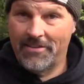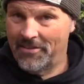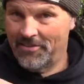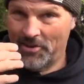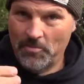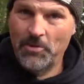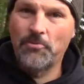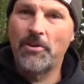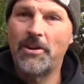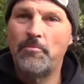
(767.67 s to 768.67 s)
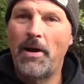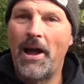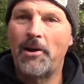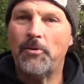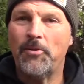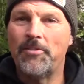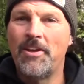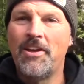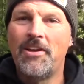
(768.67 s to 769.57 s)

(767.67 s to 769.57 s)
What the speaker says: because it's going to be running backwards.